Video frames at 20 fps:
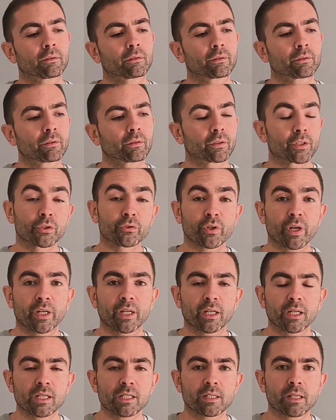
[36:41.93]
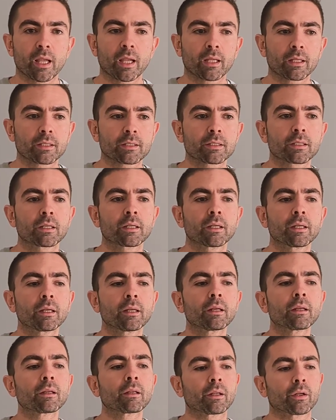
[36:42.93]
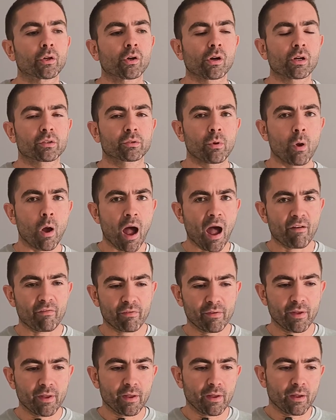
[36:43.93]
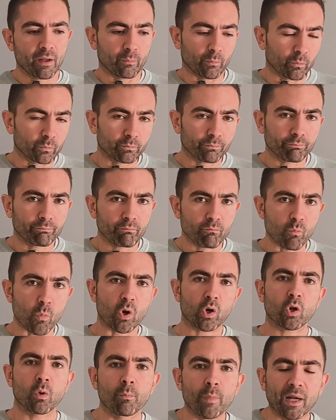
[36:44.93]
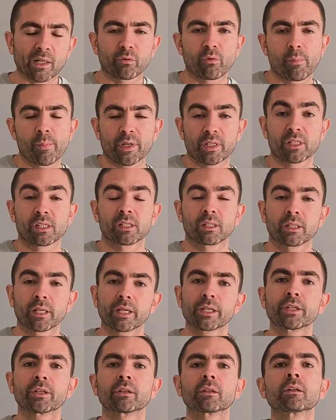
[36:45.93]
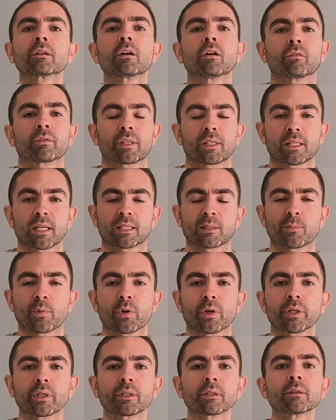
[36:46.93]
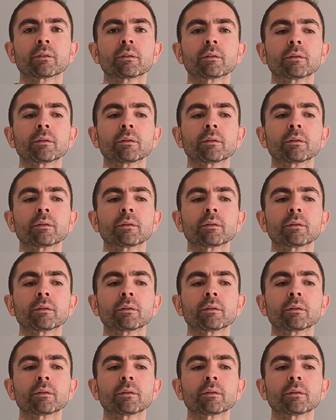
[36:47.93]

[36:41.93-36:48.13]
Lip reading: on the training stage in order to have more compact representation of the data point.